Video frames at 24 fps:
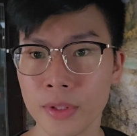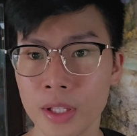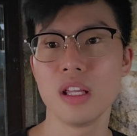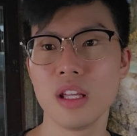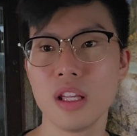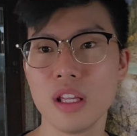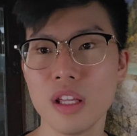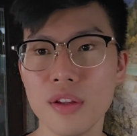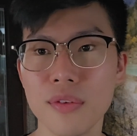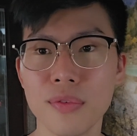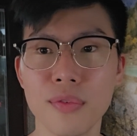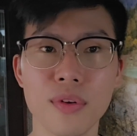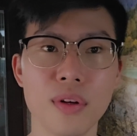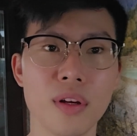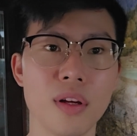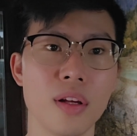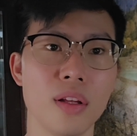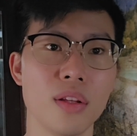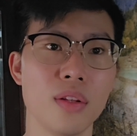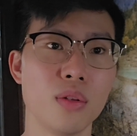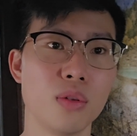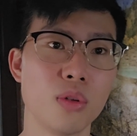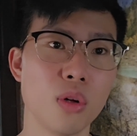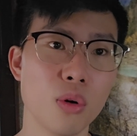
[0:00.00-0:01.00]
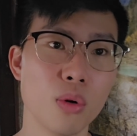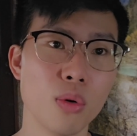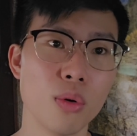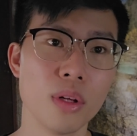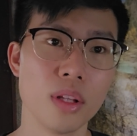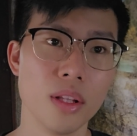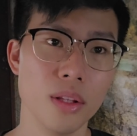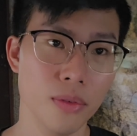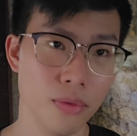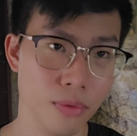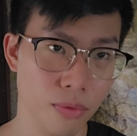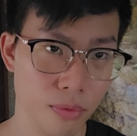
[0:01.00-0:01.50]
If you go
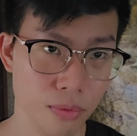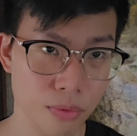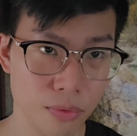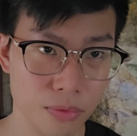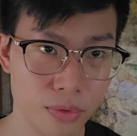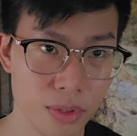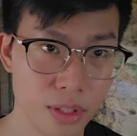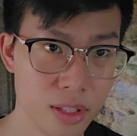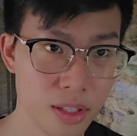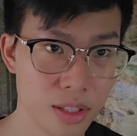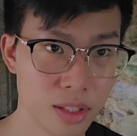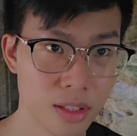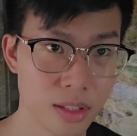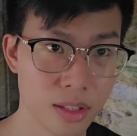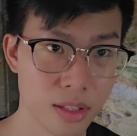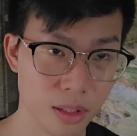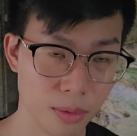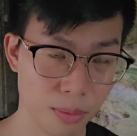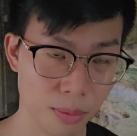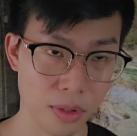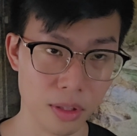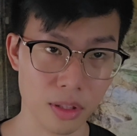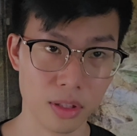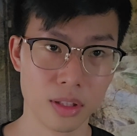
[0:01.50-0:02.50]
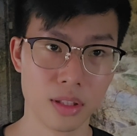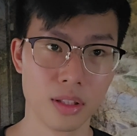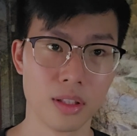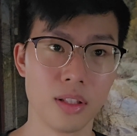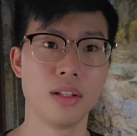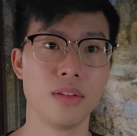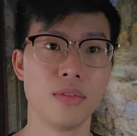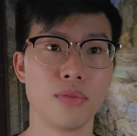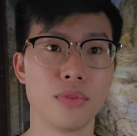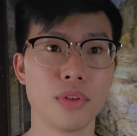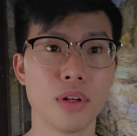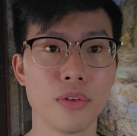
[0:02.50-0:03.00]
invisible
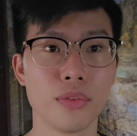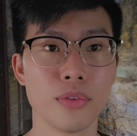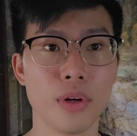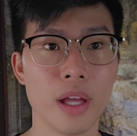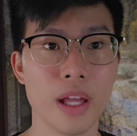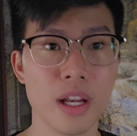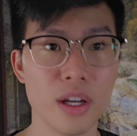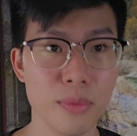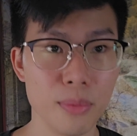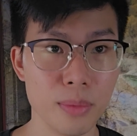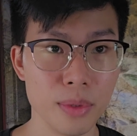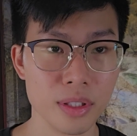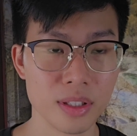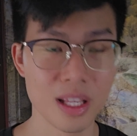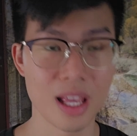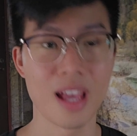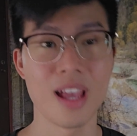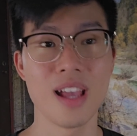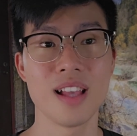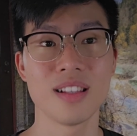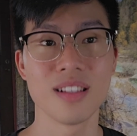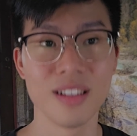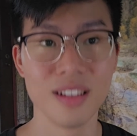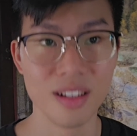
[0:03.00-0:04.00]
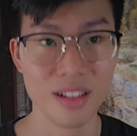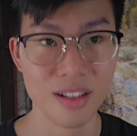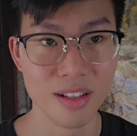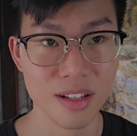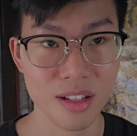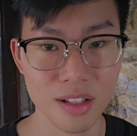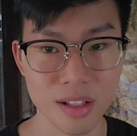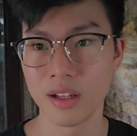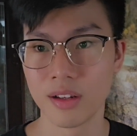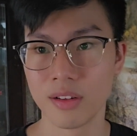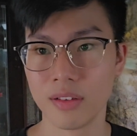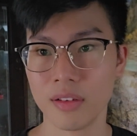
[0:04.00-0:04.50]
in front of your enemies as a
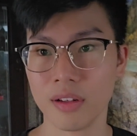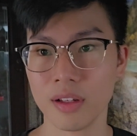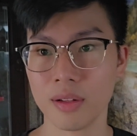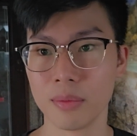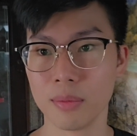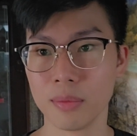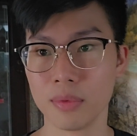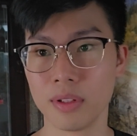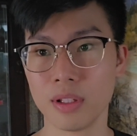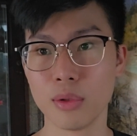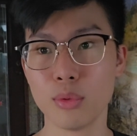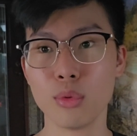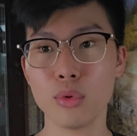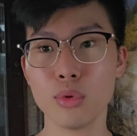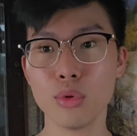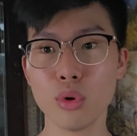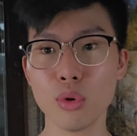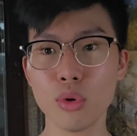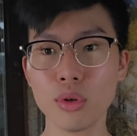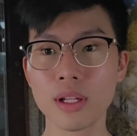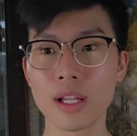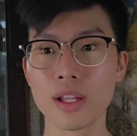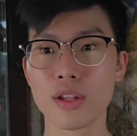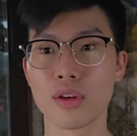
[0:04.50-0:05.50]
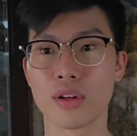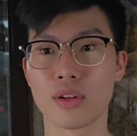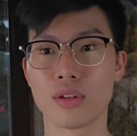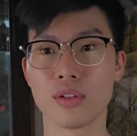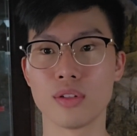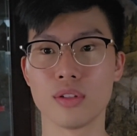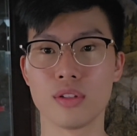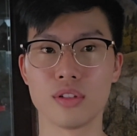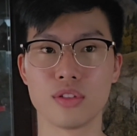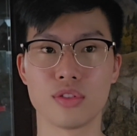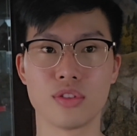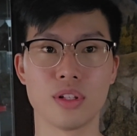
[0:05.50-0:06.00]
Lily, right, they will know that you're
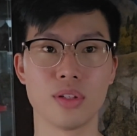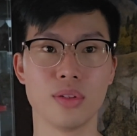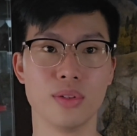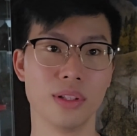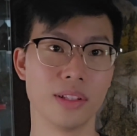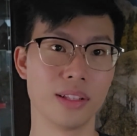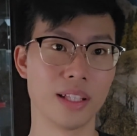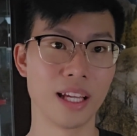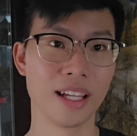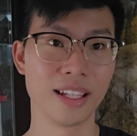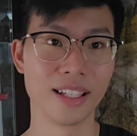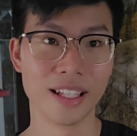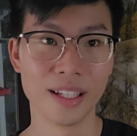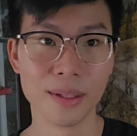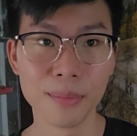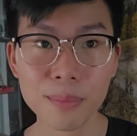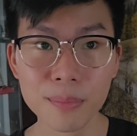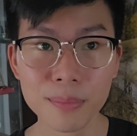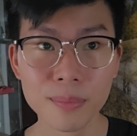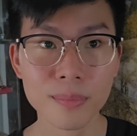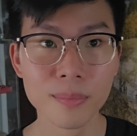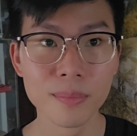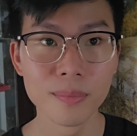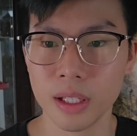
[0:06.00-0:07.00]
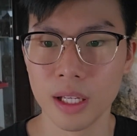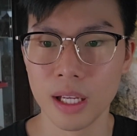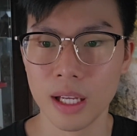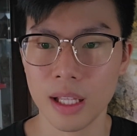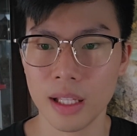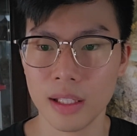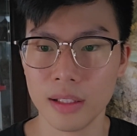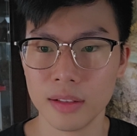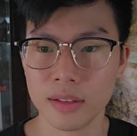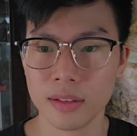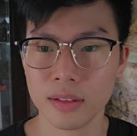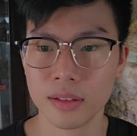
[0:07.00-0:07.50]
going to try to attack them,
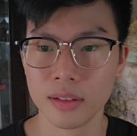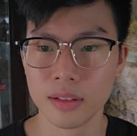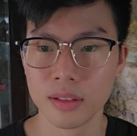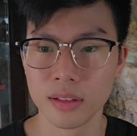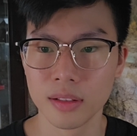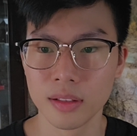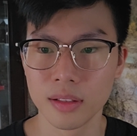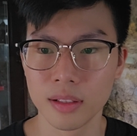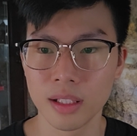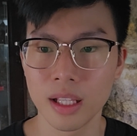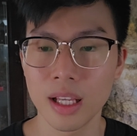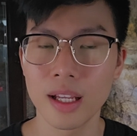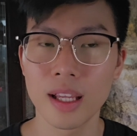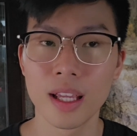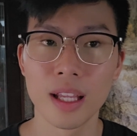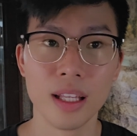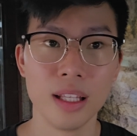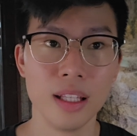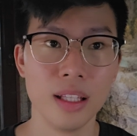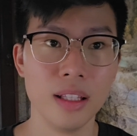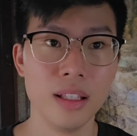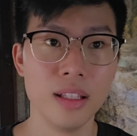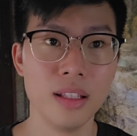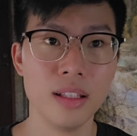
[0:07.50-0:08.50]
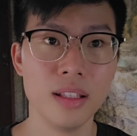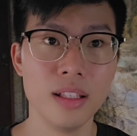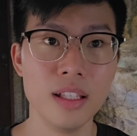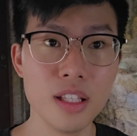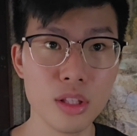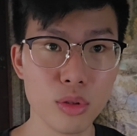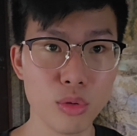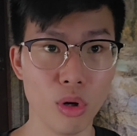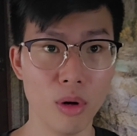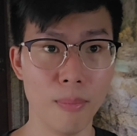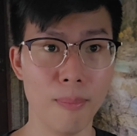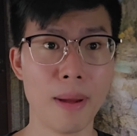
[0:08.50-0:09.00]
and that can lead
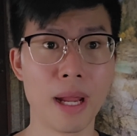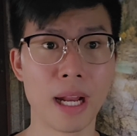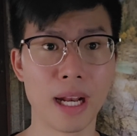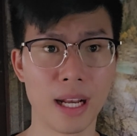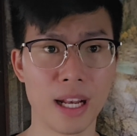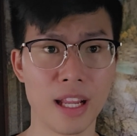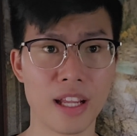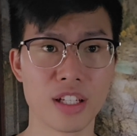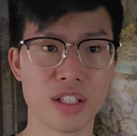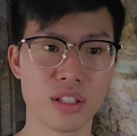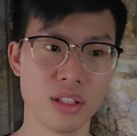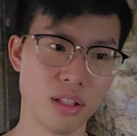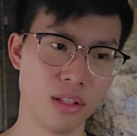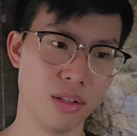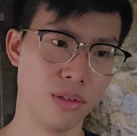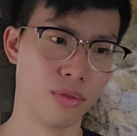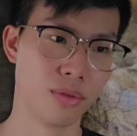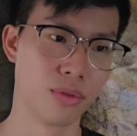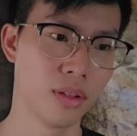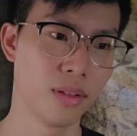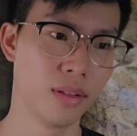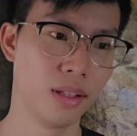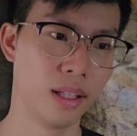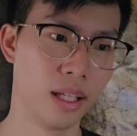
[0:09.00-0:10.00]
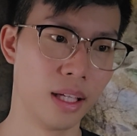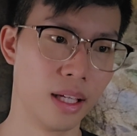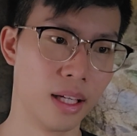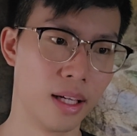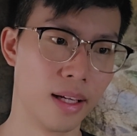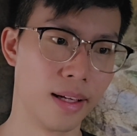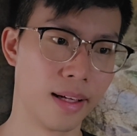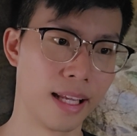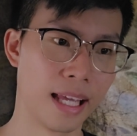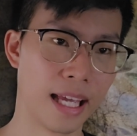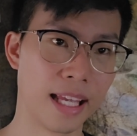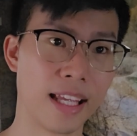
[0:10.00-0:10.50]
to a backlash if they are
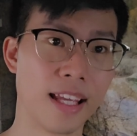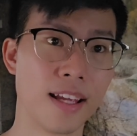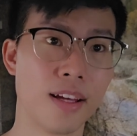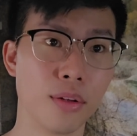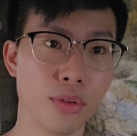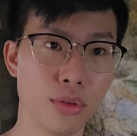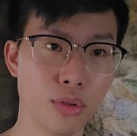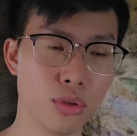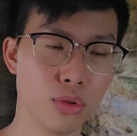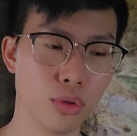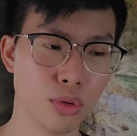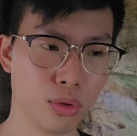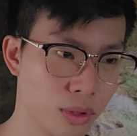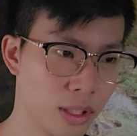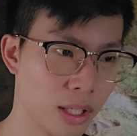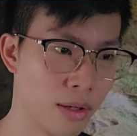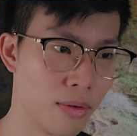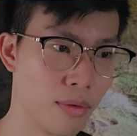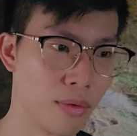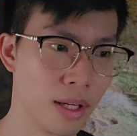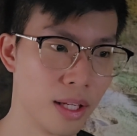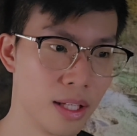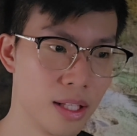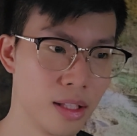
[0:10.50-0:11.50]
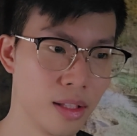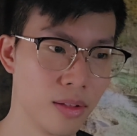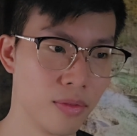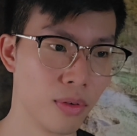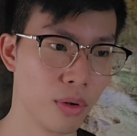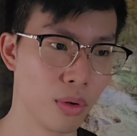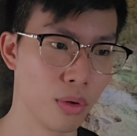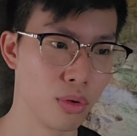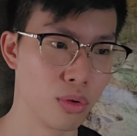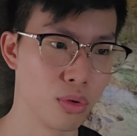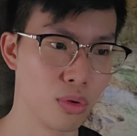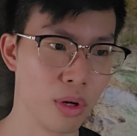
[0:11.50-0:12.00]
ganging on you, they are ready for
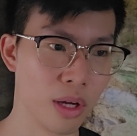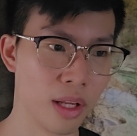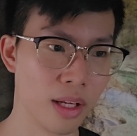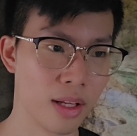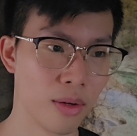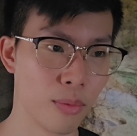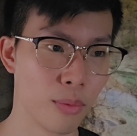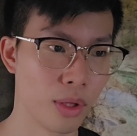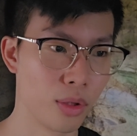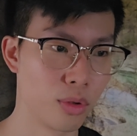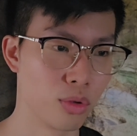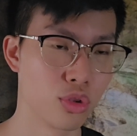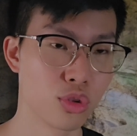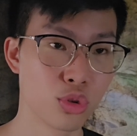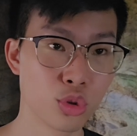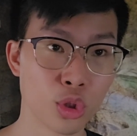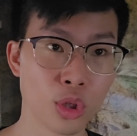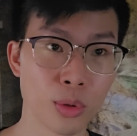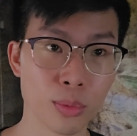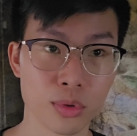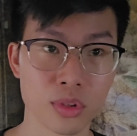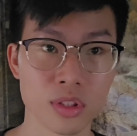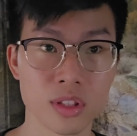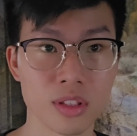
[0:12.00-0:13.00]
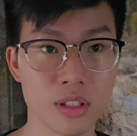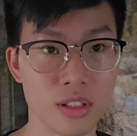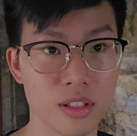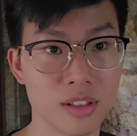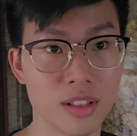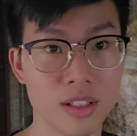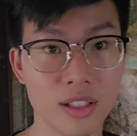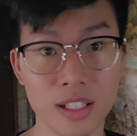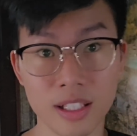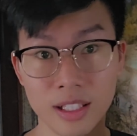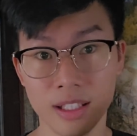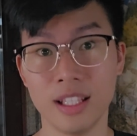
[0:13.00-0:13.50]
you, and then when you show up, you just
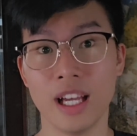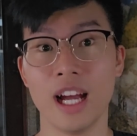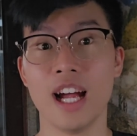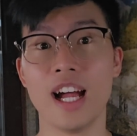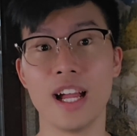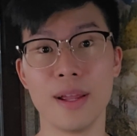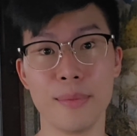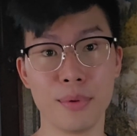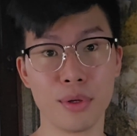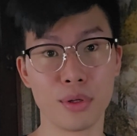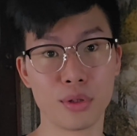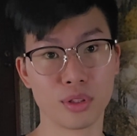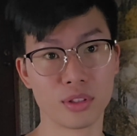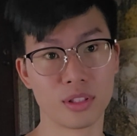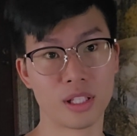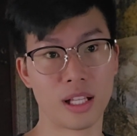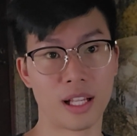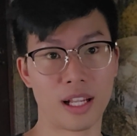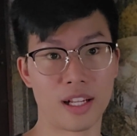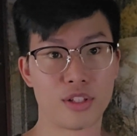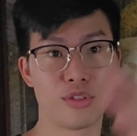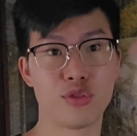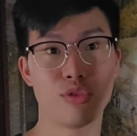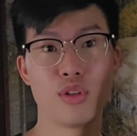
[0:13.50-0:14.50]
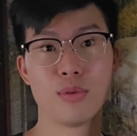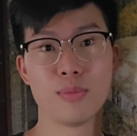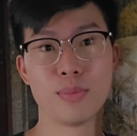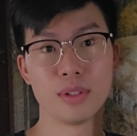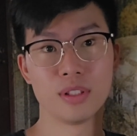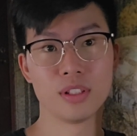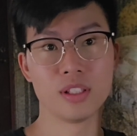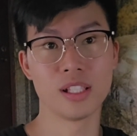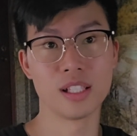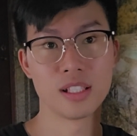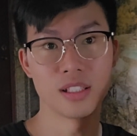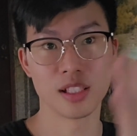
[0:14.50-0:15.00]
instantly die because there are like 3
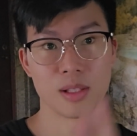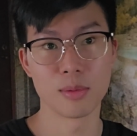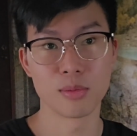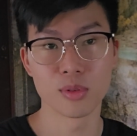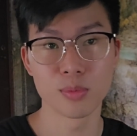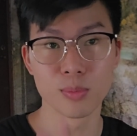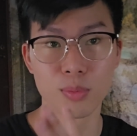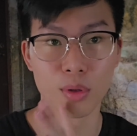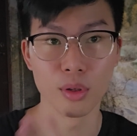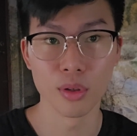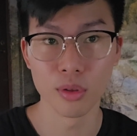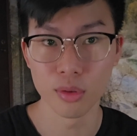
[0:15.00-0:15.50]
persons at the same spot